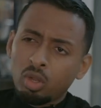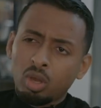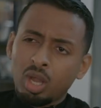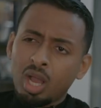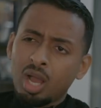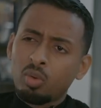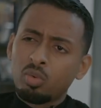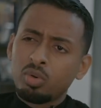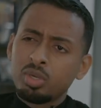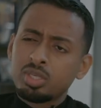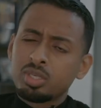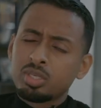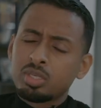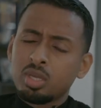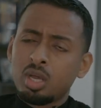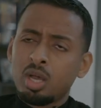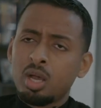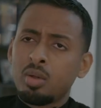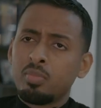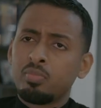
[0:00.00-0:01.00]
long
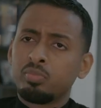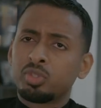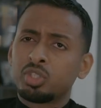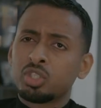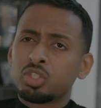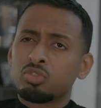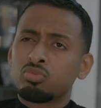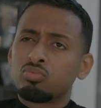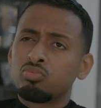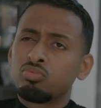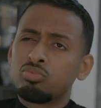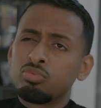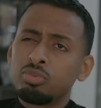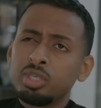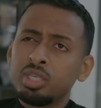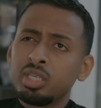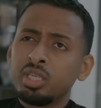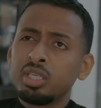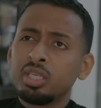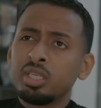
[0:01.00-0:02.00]
hours, just
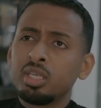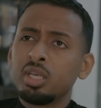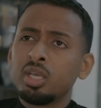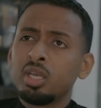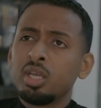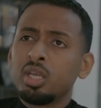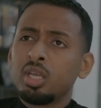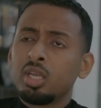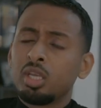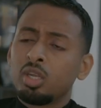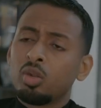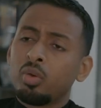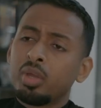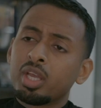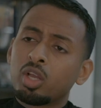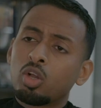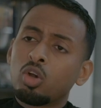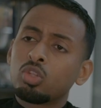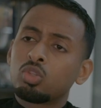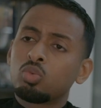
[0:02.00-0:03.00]
really, you know,
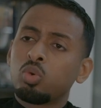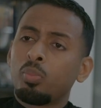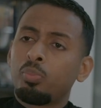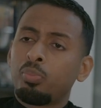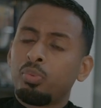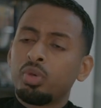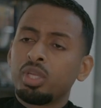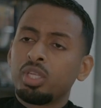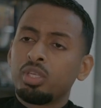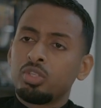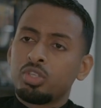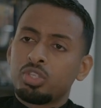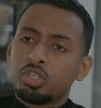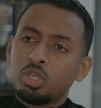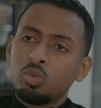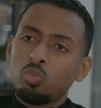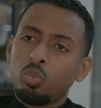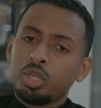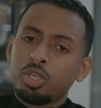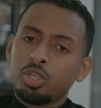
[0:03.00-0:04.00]
it got to a point, you
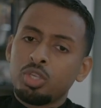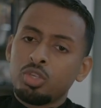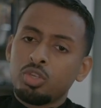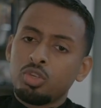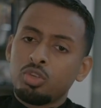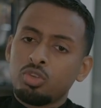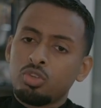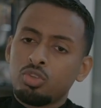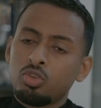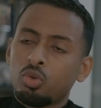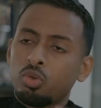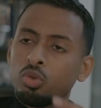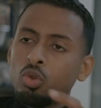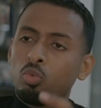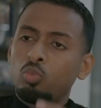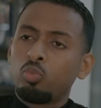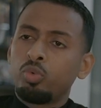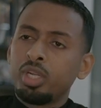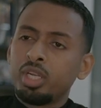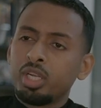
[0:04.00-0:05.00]
see, when you're
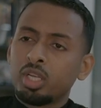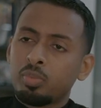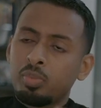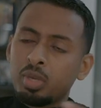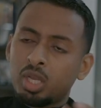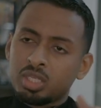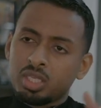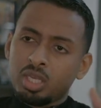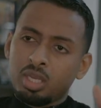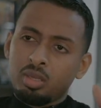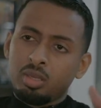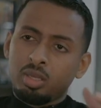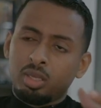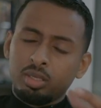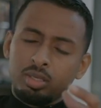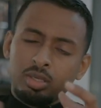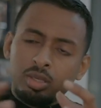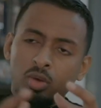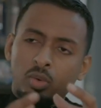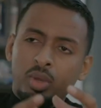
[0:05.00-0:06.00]
not really, because
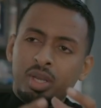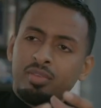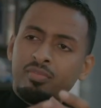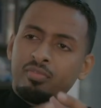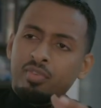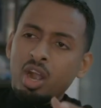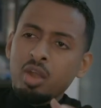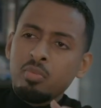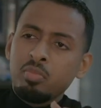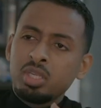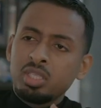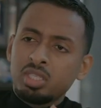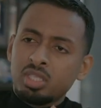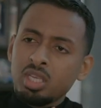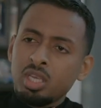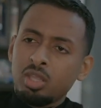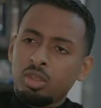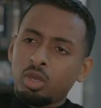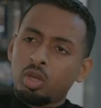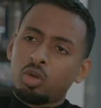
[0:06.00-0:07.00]
an
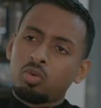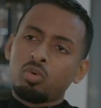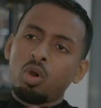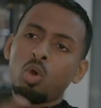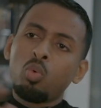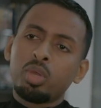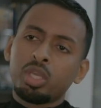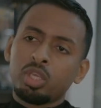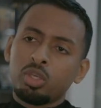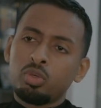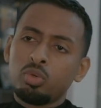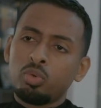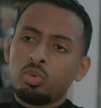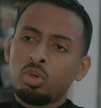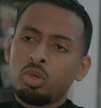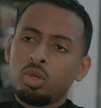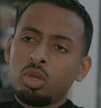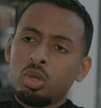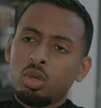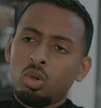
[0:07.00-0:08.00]
environment's either growing
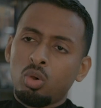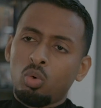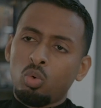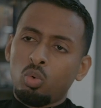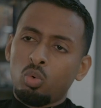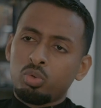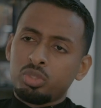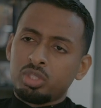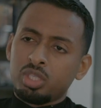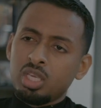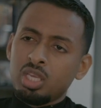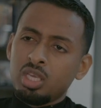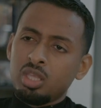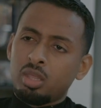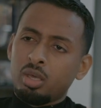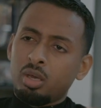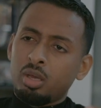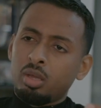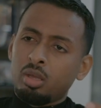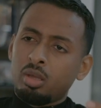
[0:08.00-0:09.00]
you or is
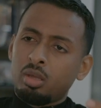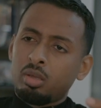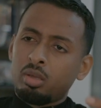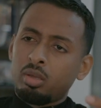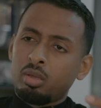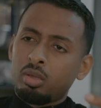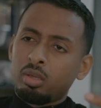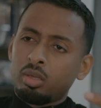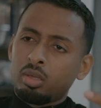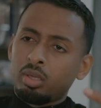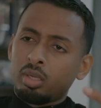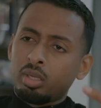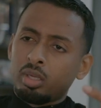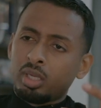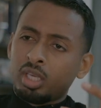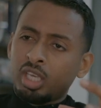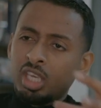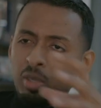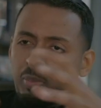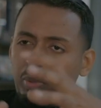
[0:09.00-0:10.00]
either
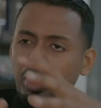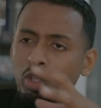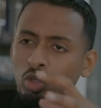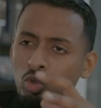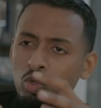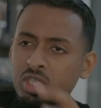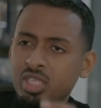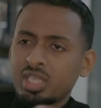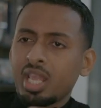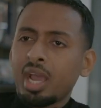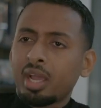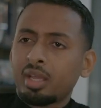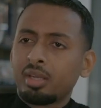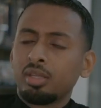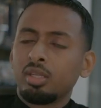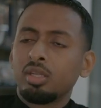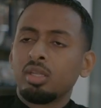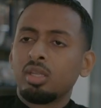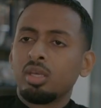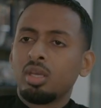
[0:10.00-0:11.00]
keeping you
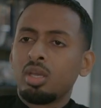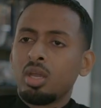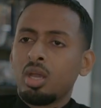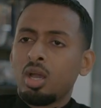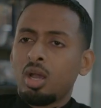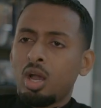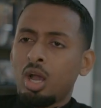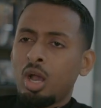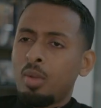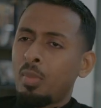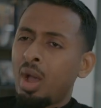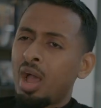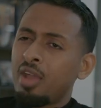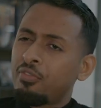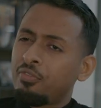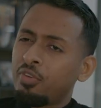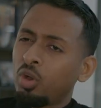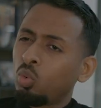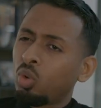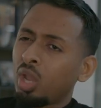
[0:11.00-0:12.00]
stagnant.
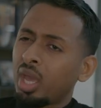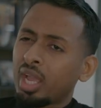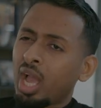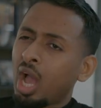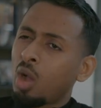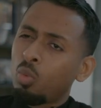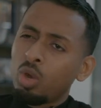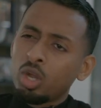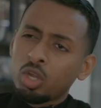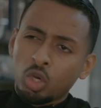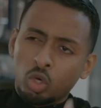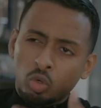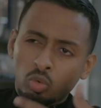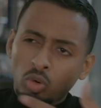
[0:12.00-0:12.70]
I felt like I weren't